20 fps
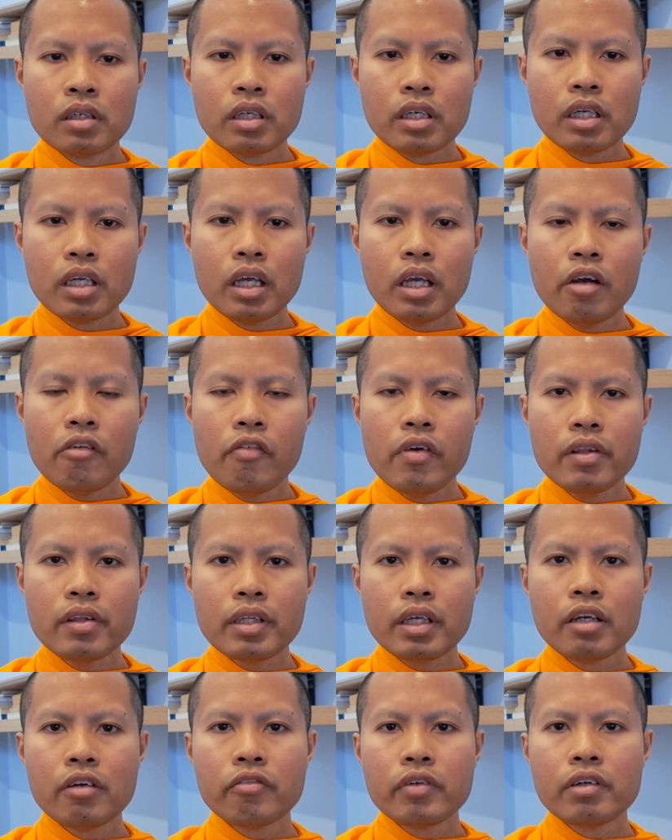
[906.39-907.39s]

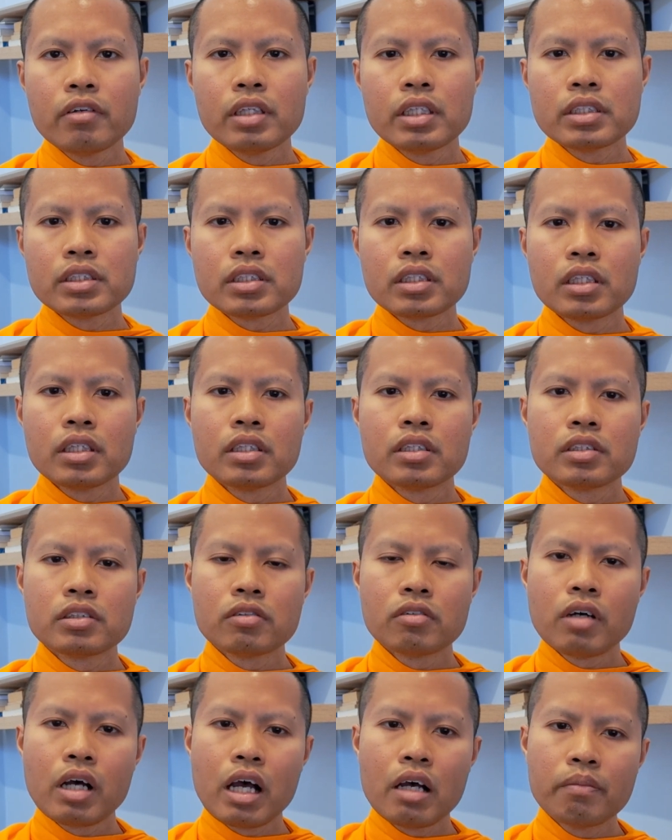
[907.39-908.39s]
everything will return to
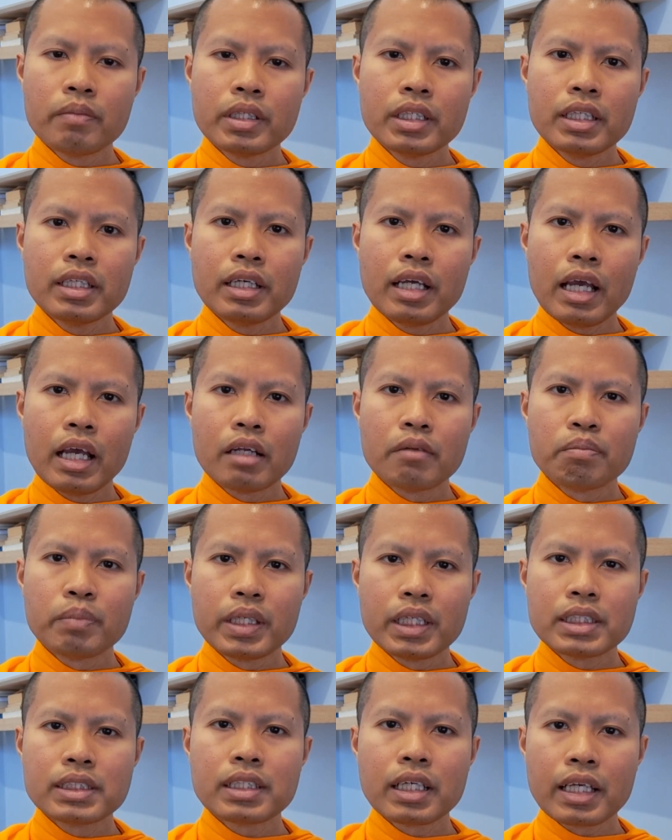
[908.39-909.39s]
harmony and
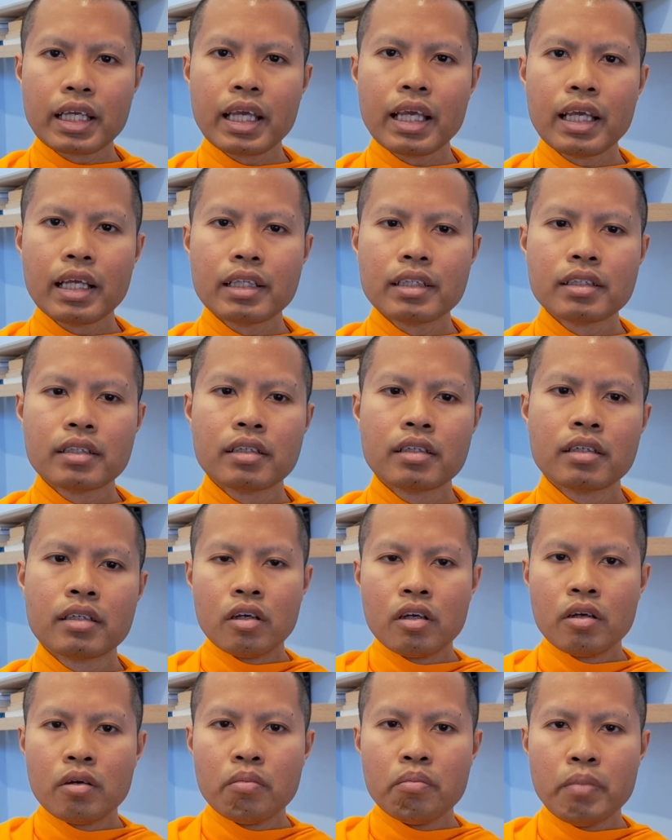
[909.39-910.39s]
peace again.
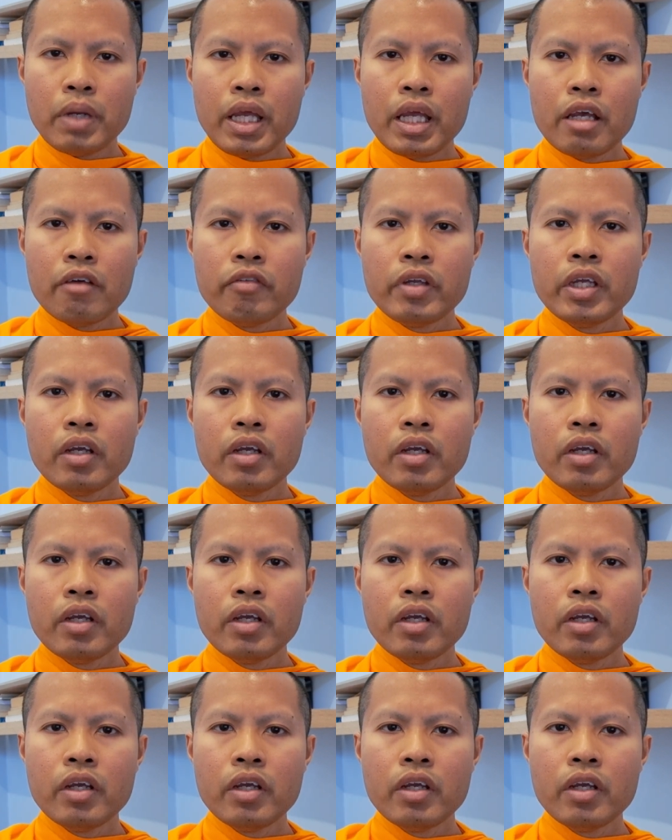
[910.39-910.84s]
May we